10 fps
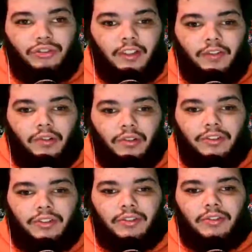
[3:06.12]
of
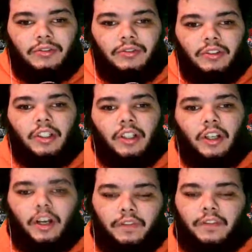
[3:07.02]
course,
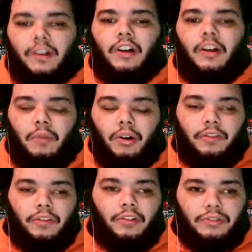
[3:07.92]
losing
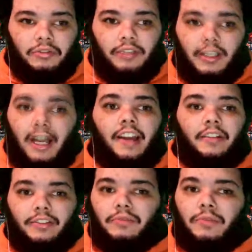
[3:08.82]

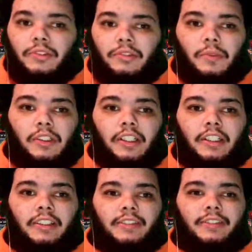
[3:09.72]
Ayo Dosunmu
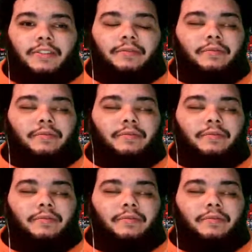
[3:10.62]
because,